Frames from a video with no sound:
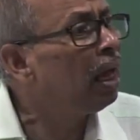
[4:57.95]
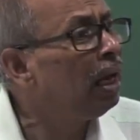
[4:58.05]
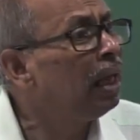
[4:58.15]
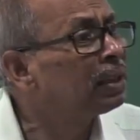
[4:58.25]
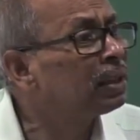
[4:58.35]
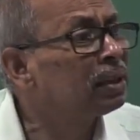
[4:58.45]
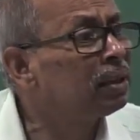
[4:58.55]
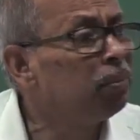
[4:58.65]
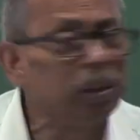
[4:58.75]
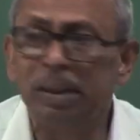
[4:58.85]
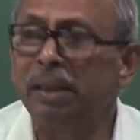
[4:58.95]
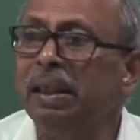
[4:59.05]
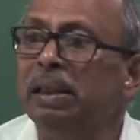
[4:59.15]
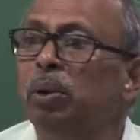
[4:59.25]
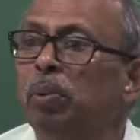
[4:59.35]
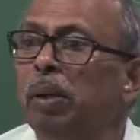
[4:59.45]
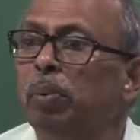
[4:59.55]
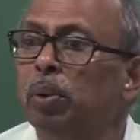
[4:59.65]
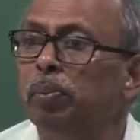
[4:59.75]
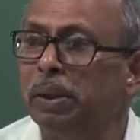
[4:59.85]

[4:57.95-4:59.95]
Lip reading: less temperature change you will be able to